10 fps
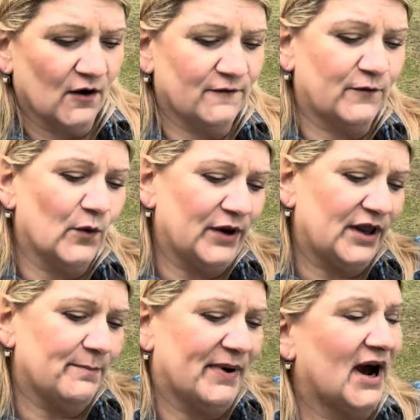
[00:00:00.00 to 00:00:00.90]

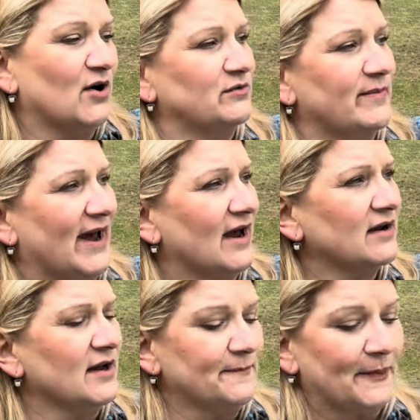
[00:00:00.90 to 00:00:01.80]
40-pound
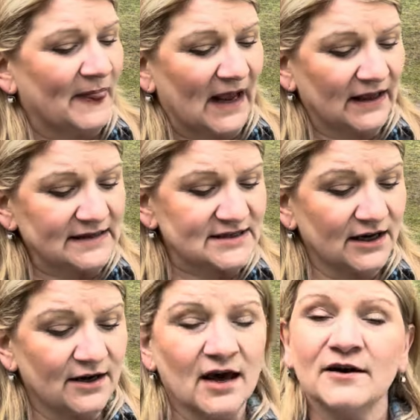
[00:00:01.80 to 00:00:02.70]
bag and it's
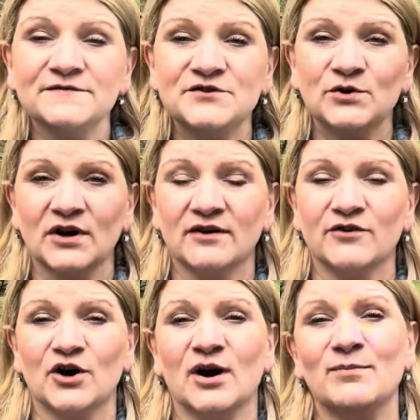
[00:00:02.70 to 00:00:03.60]
enough to
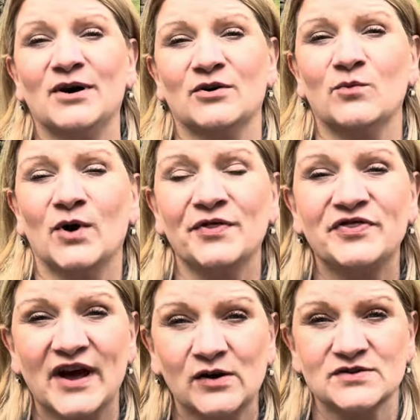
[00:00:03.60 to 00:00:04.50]
cover about
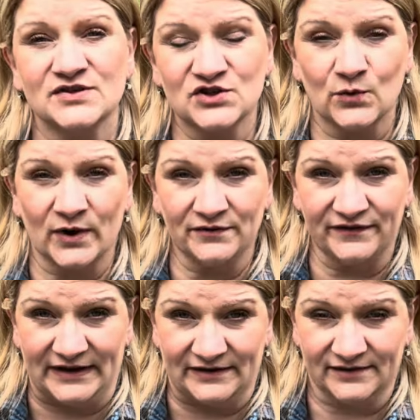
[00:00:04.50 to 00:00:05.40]
1,000 square
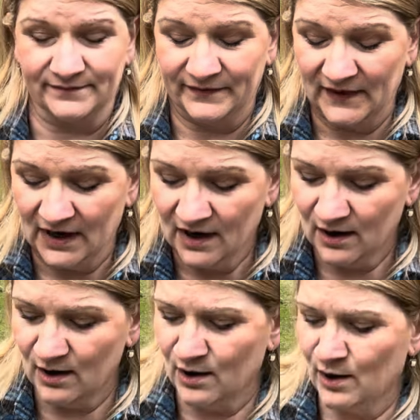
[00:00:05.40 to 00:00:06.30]
feet.
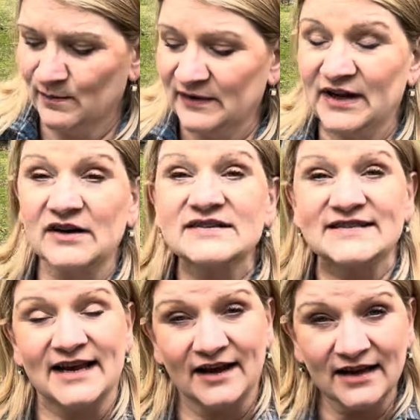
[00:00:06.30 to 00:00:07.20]
There are
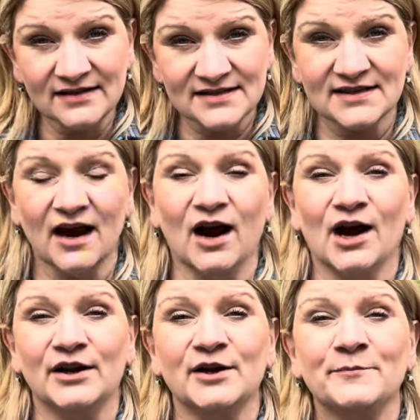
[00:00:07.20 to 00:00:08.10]
settings
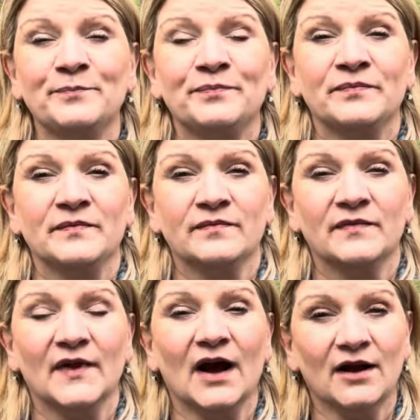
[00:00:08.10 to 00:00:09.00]
on
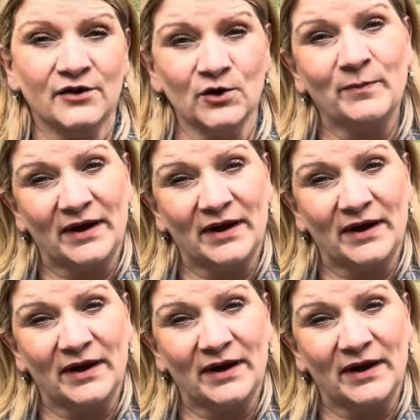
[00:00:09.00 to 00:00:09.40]
your